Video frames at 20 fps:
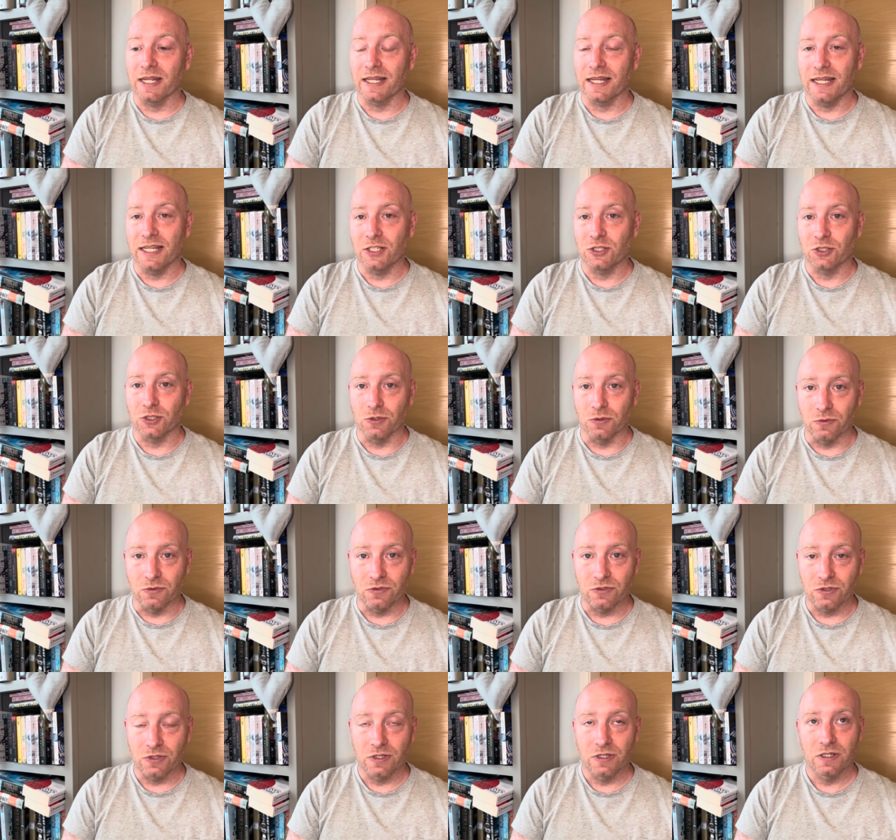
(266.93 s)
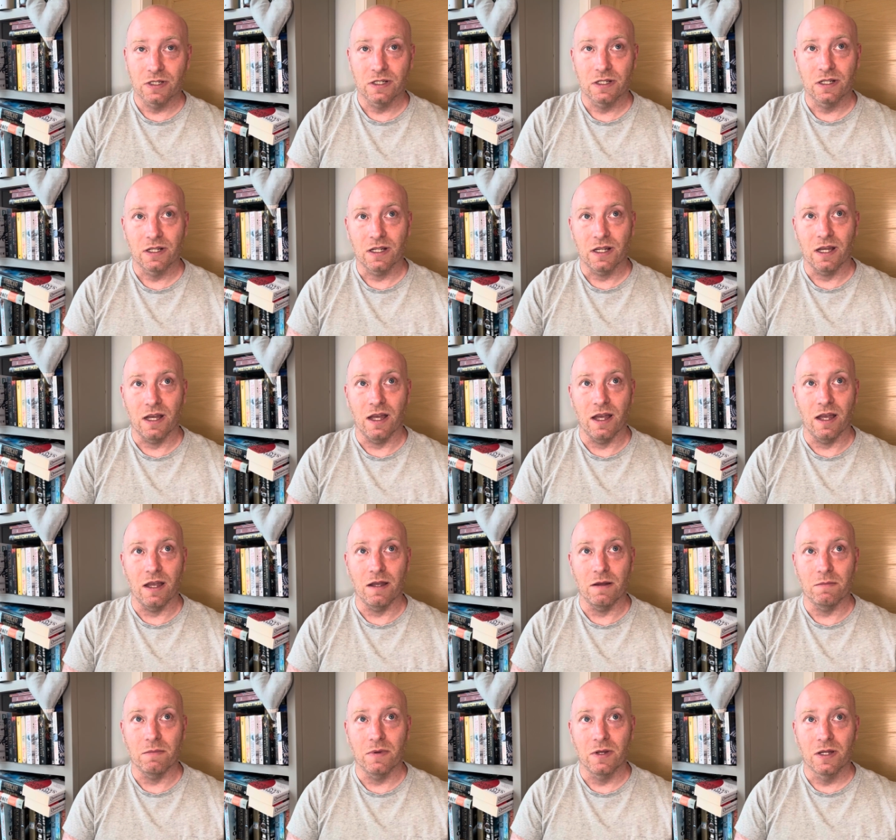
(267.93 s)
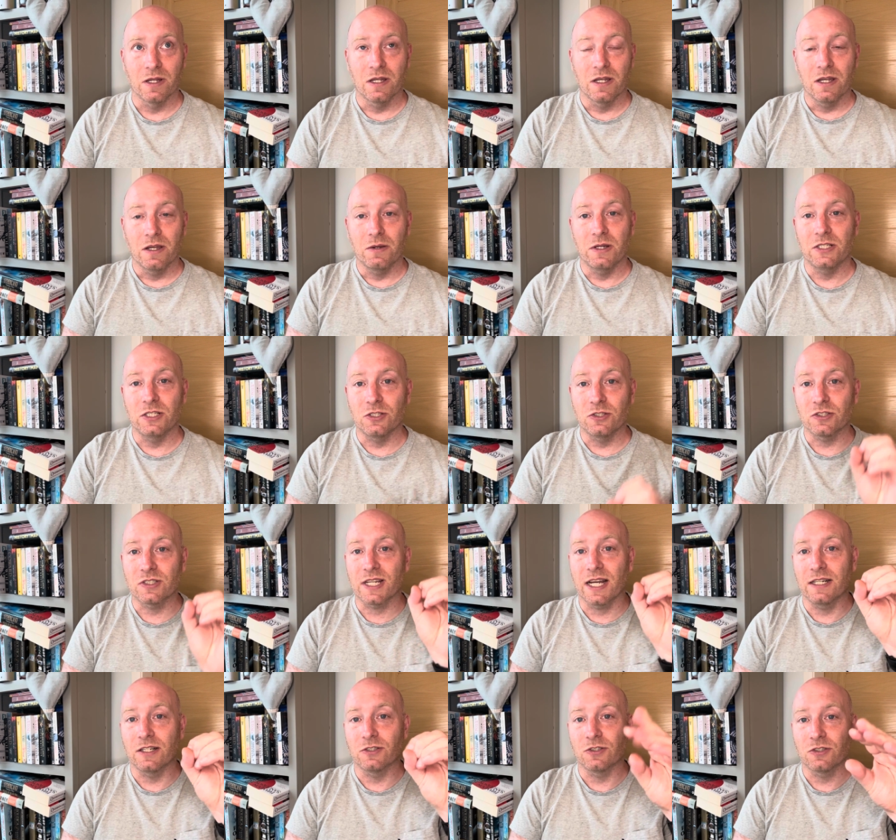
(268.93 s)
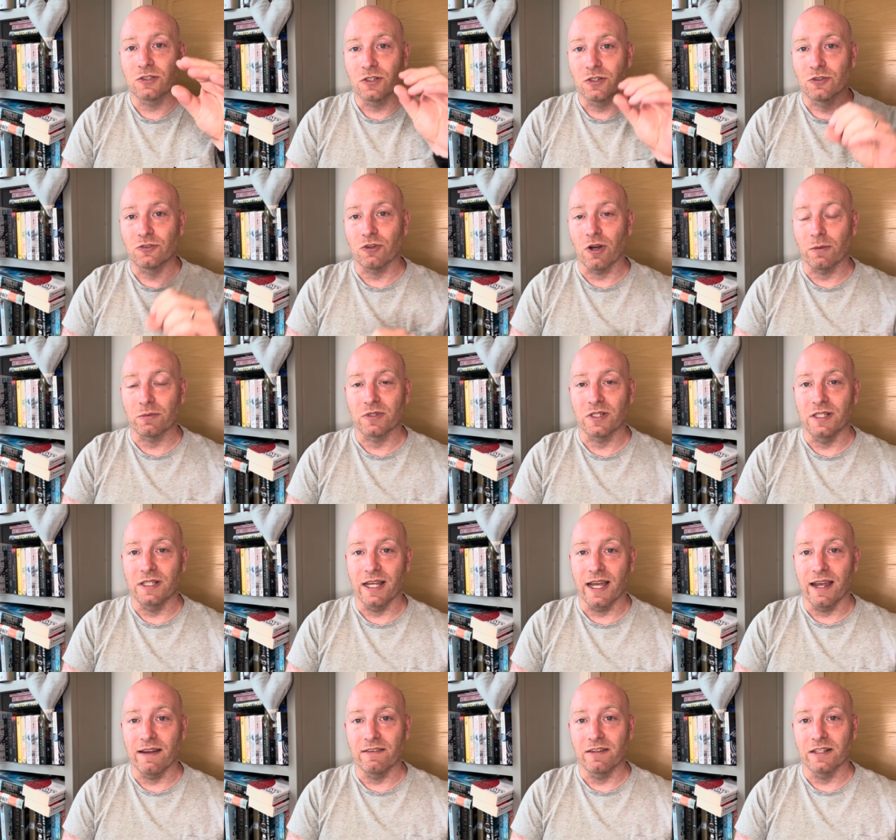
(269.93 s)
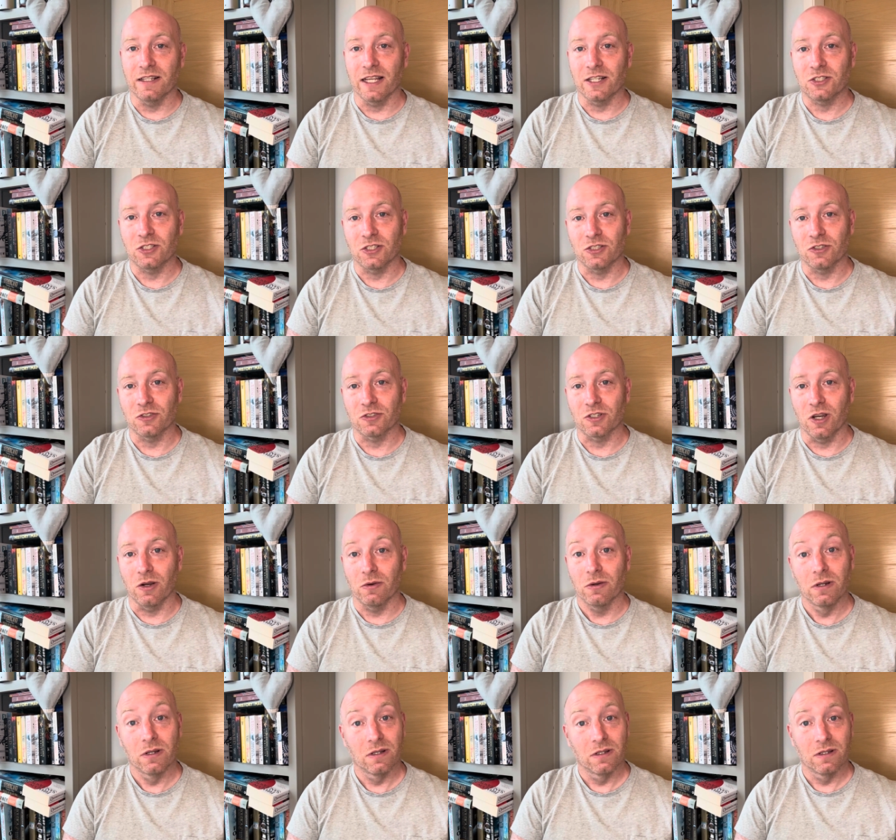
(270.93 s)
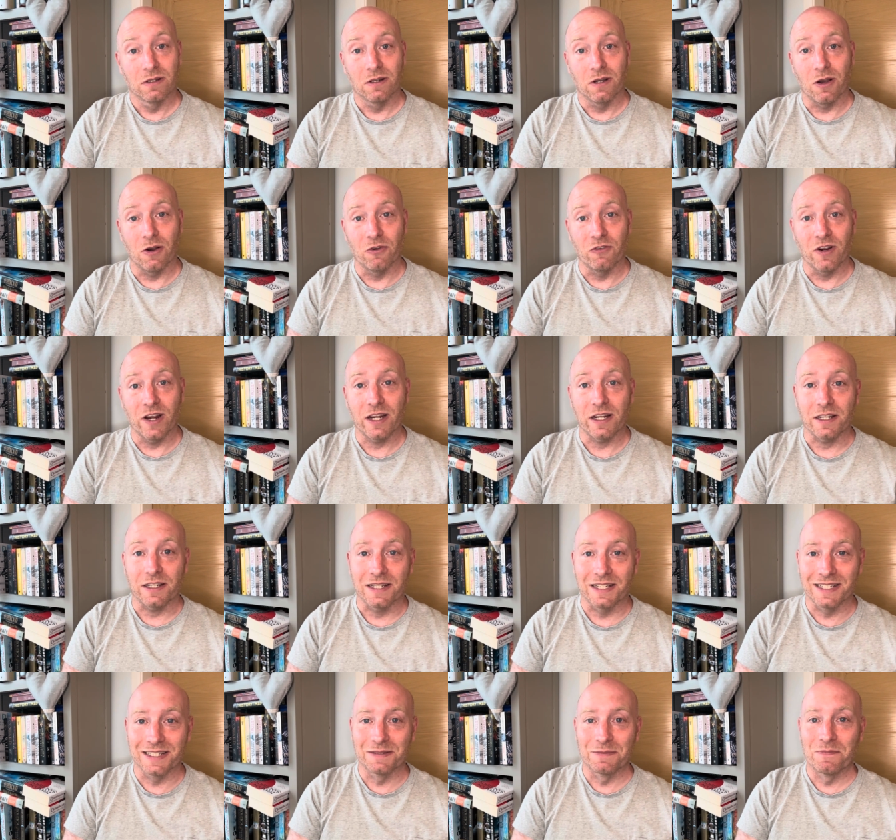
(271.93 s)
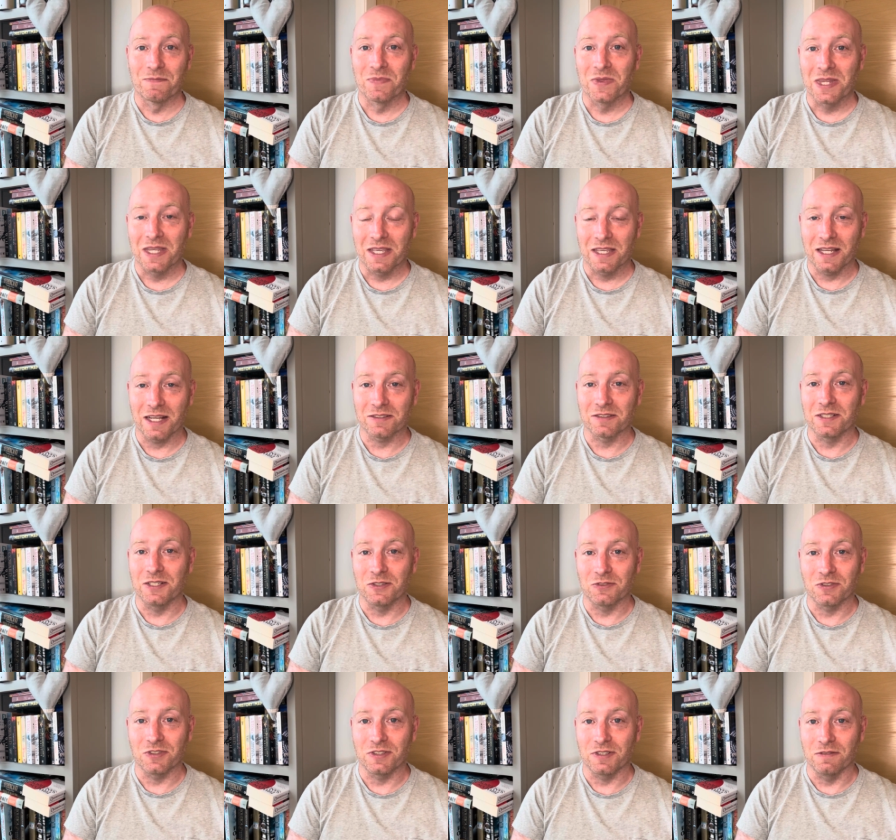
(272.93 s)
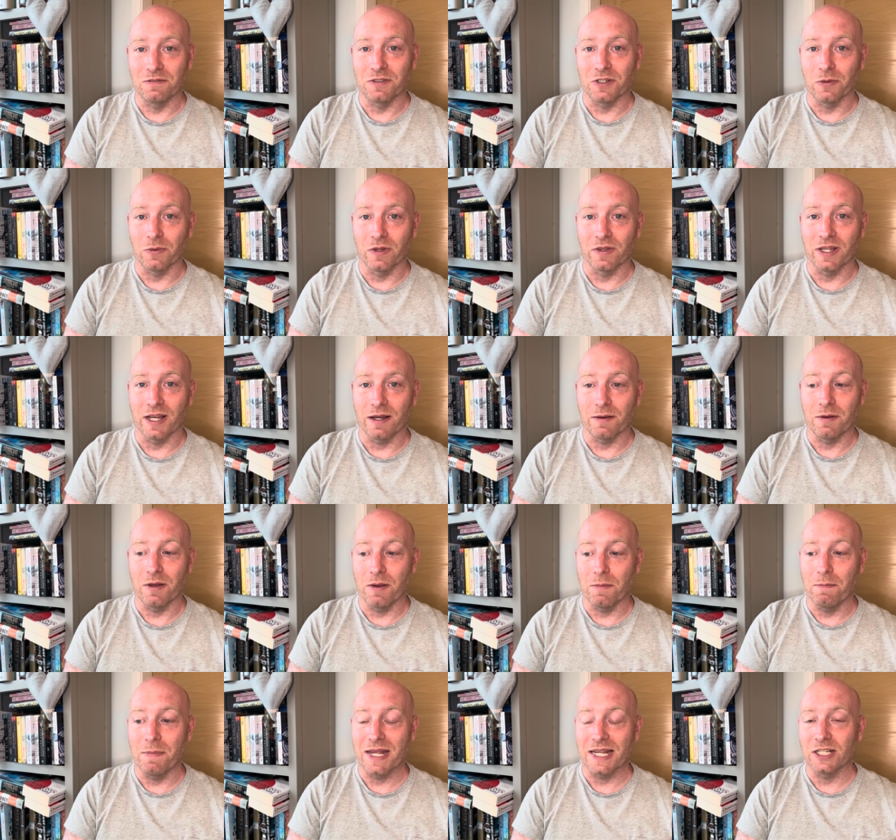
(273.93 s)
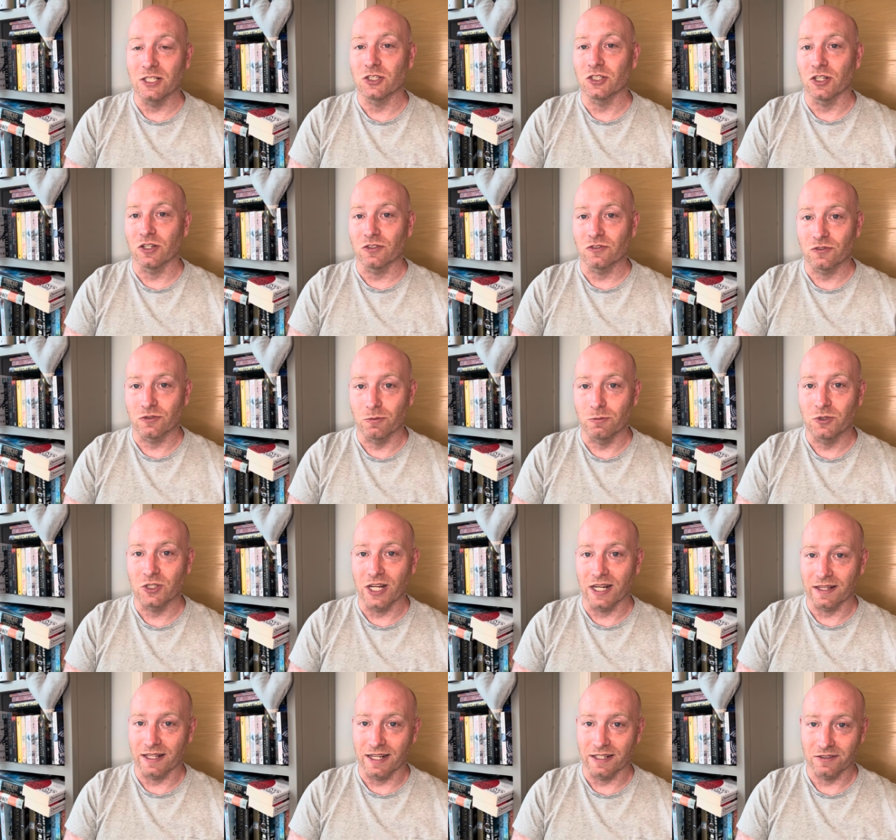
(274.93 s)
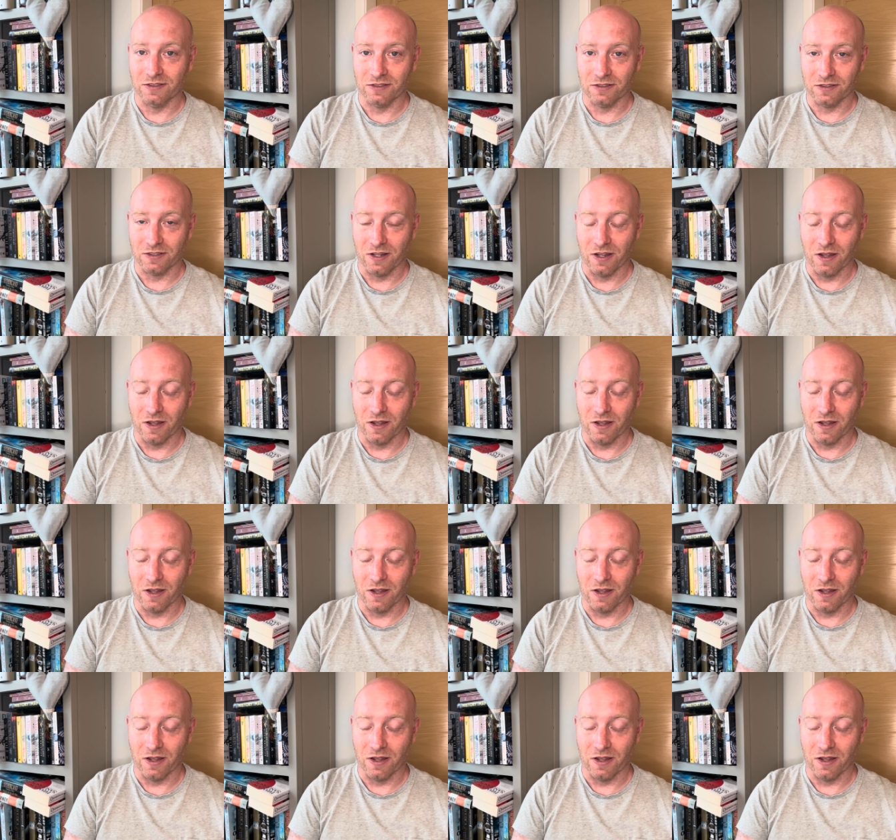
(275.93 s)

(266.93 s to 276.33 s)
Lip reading: issues, which he just kind of just drops in there and lets you just go, oh right, that's an interesting view on that major subject that's